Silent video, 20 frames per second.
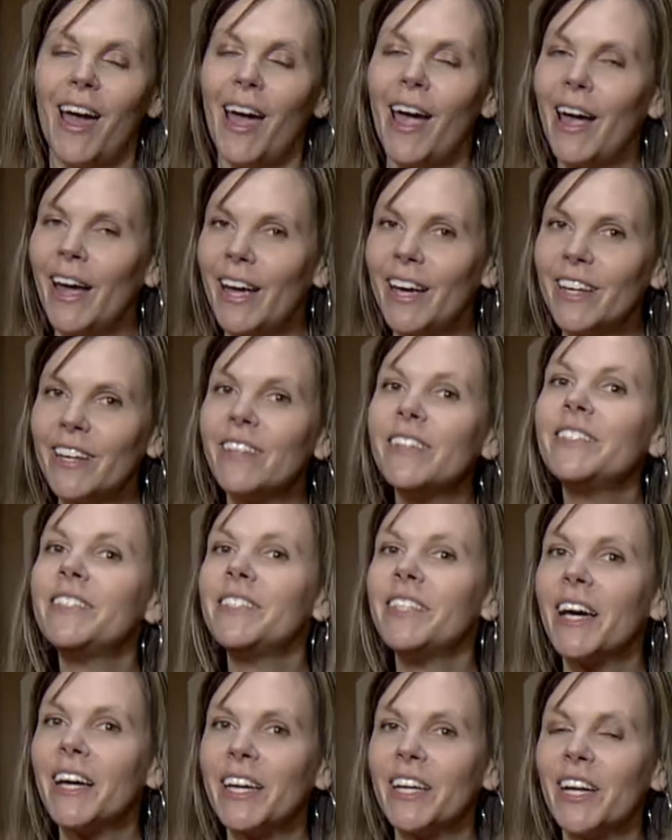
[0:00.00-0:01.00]
And the
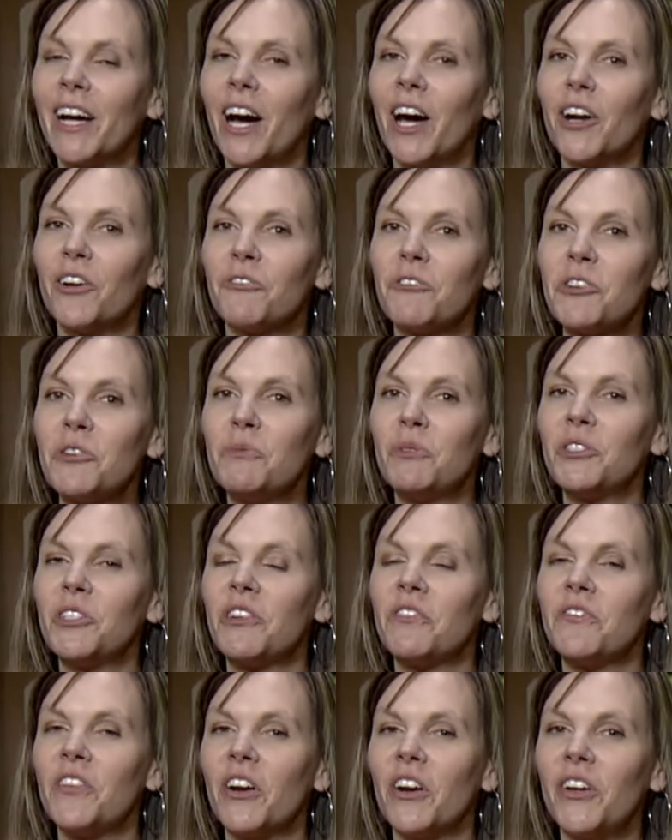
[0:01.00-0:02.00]
second honoree was our
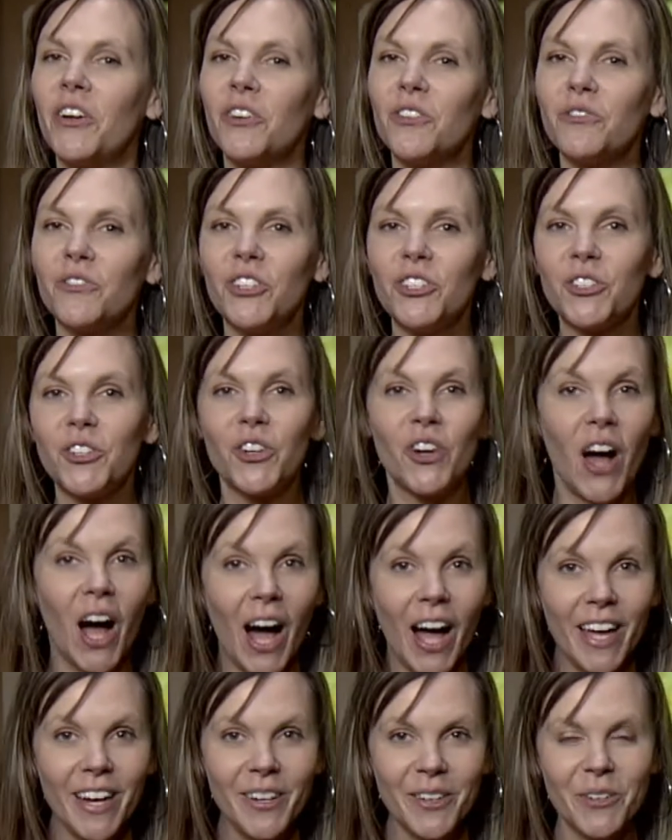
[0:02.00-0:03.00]
very own Richard
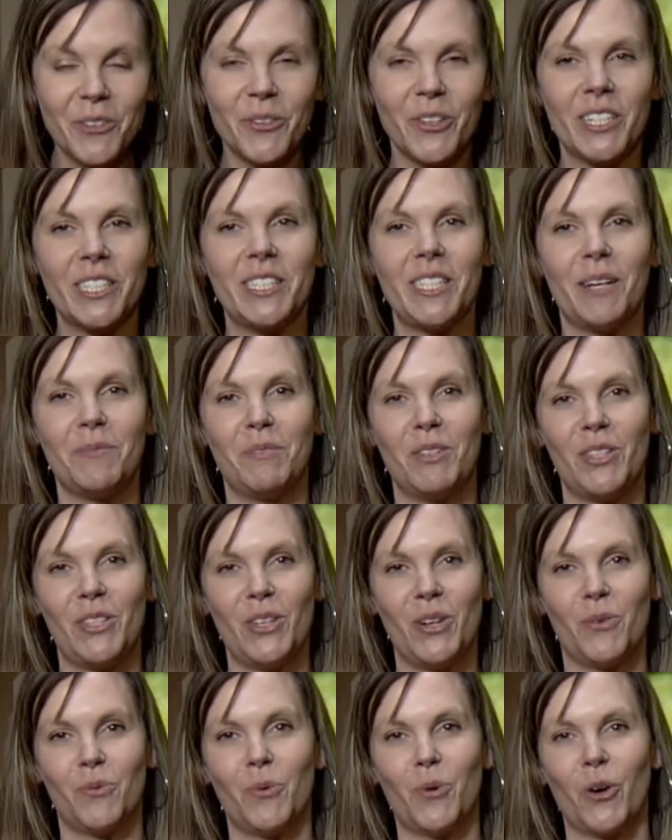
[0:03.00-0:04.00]
Hutt, who accepted the
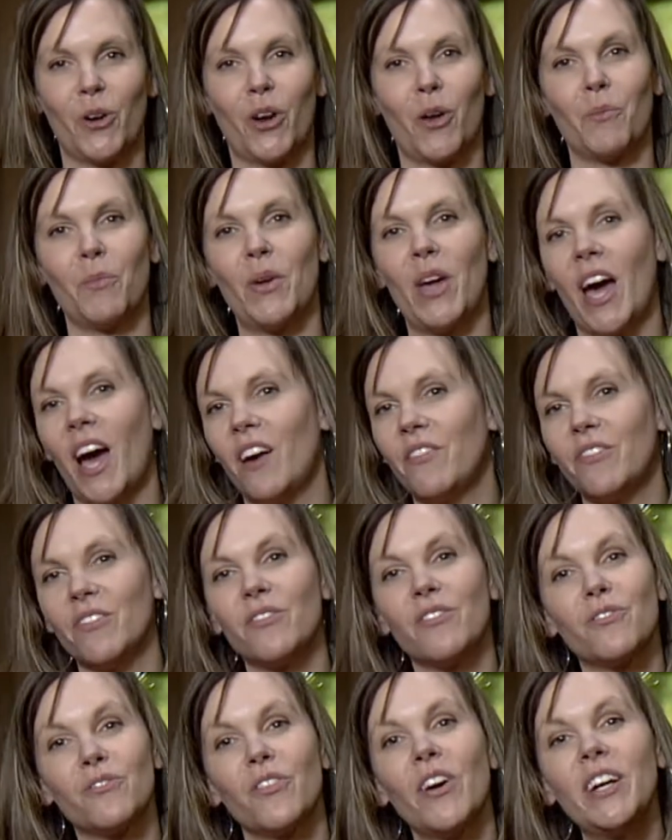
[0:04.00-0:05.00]
award on behalf of
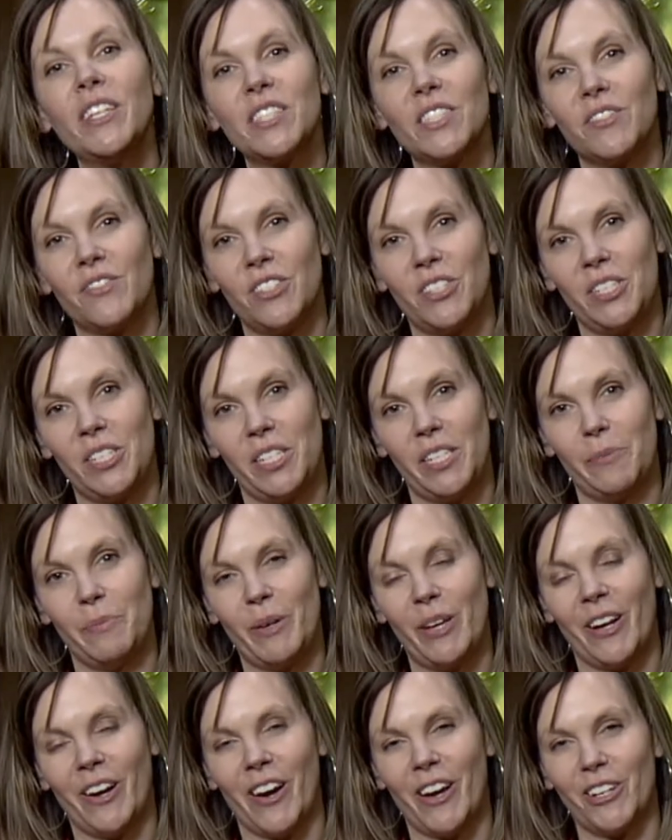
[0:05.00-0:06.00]
the rest of the team
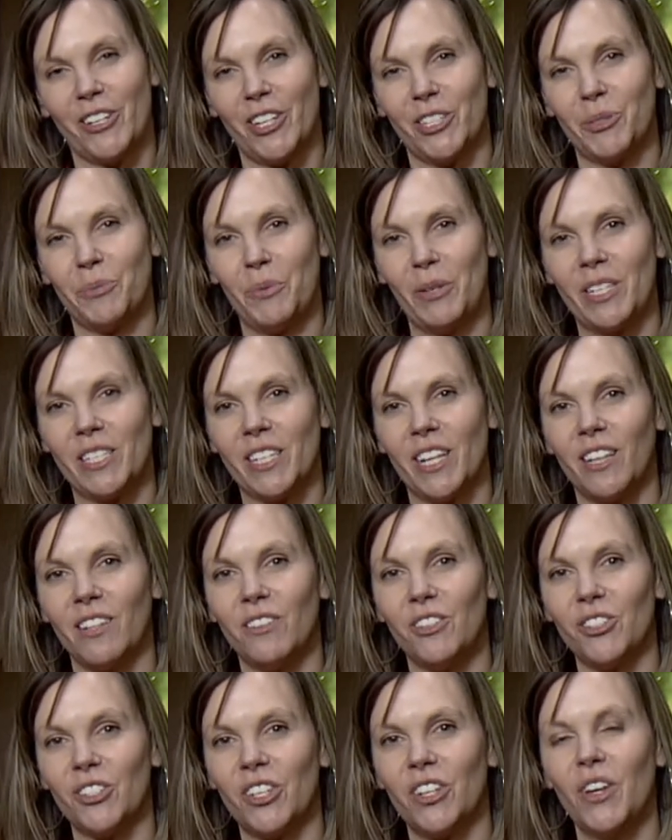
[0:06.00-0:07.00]
here at Chesapeake
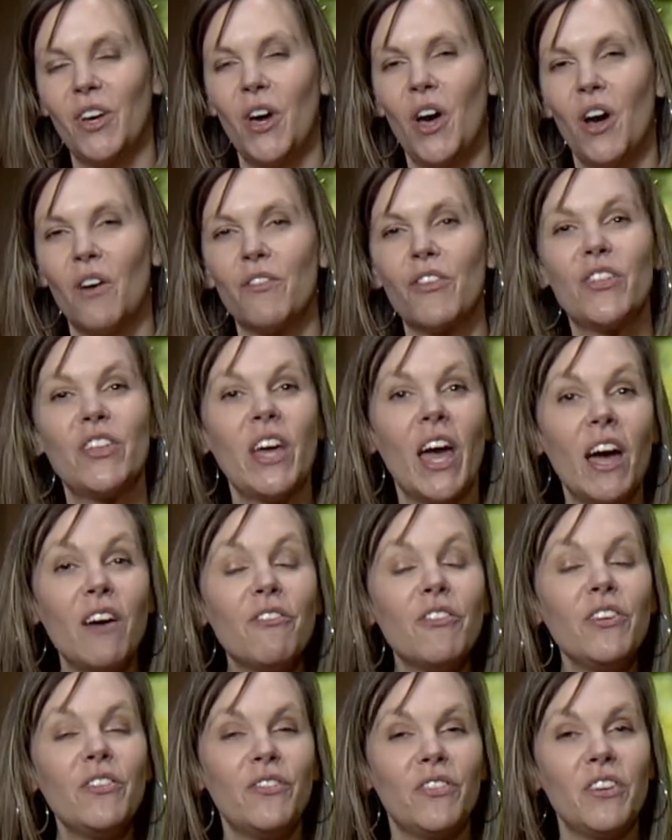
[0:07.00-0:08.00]
Television for the
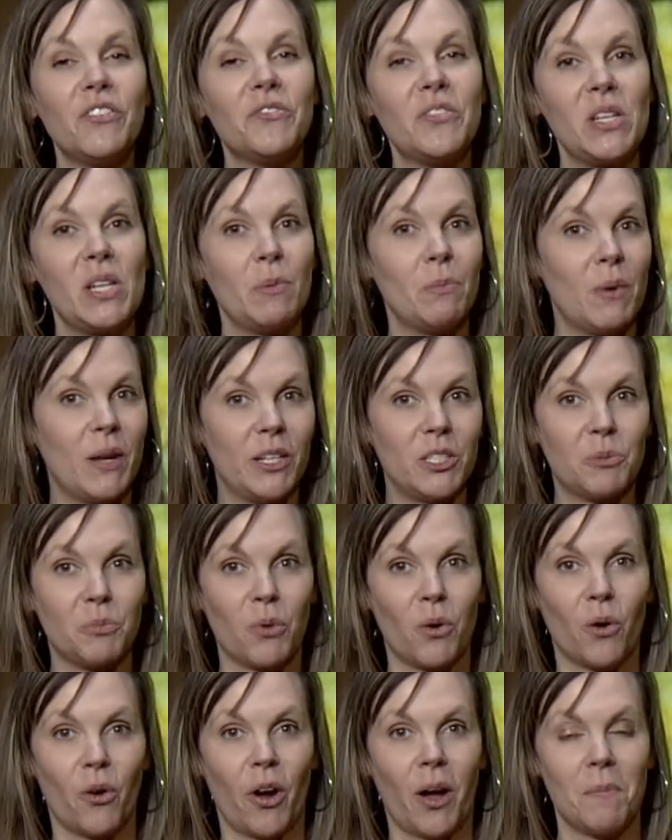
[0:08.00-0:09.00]
Every 15 Minutes
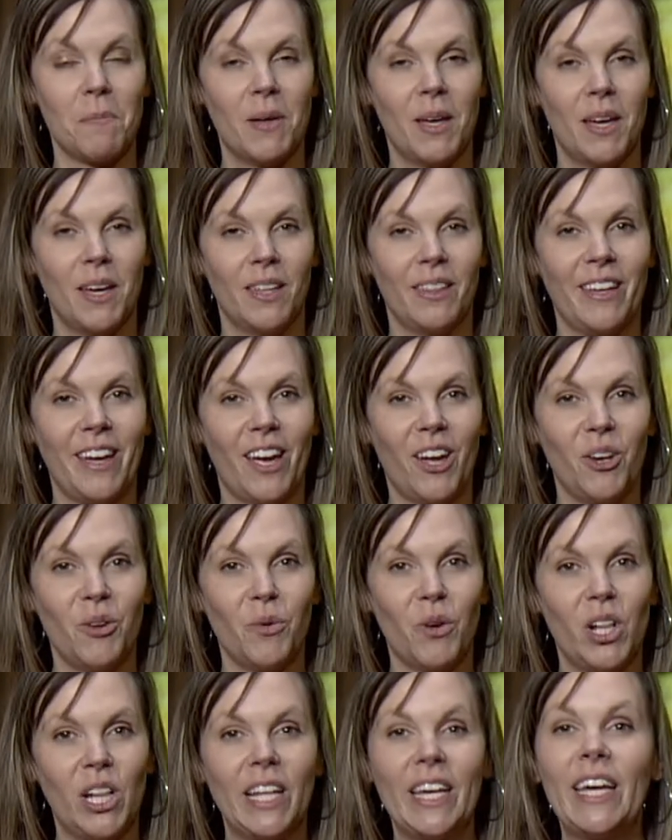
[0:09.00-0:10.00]
program, the
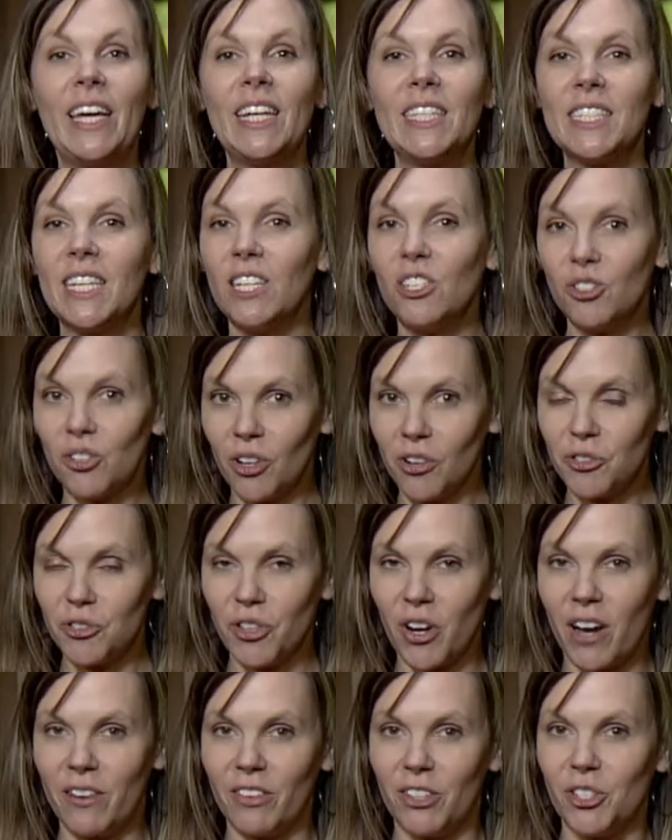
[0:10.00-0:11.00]
annual anti-drunk
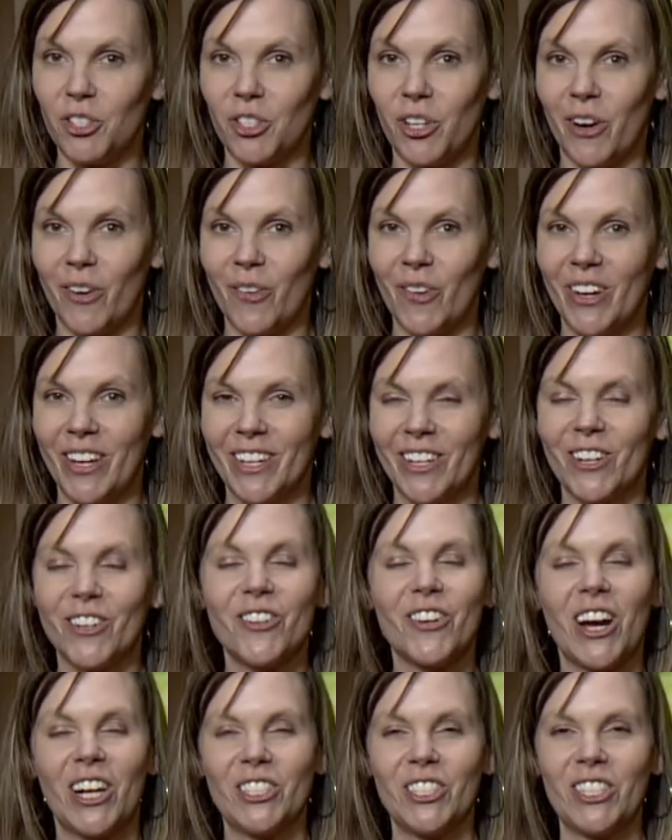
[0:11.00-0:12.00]
driving show.
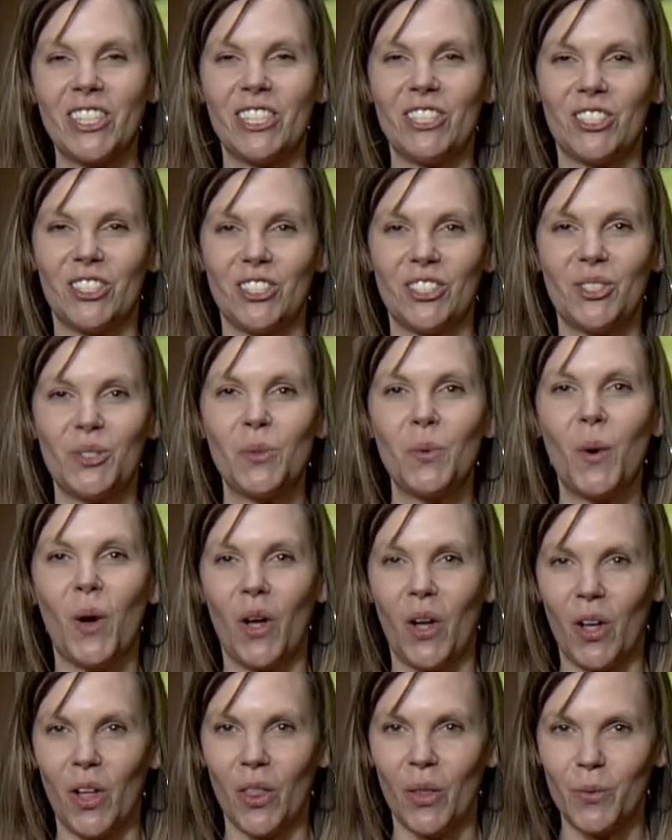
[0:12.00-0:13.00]
Congratulations to
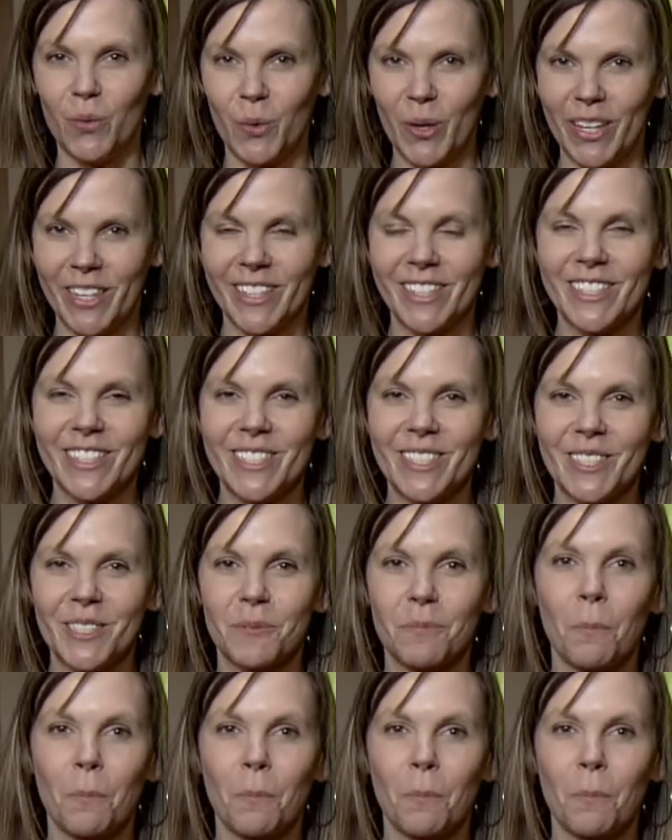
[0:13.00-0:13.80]
all the winners.